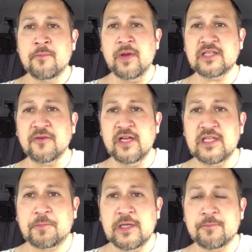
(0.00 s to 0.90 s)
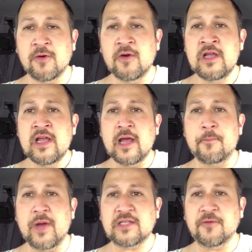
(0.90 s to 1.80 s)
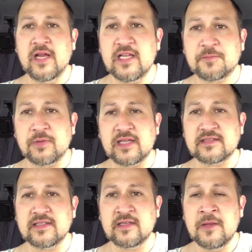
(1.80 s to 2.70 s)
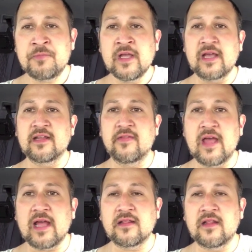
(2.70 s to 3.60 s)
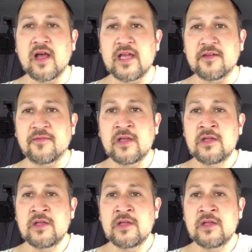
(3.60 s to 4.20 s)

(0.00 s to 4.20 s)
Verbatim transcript: best for His people, and best for His blessing. And in that life,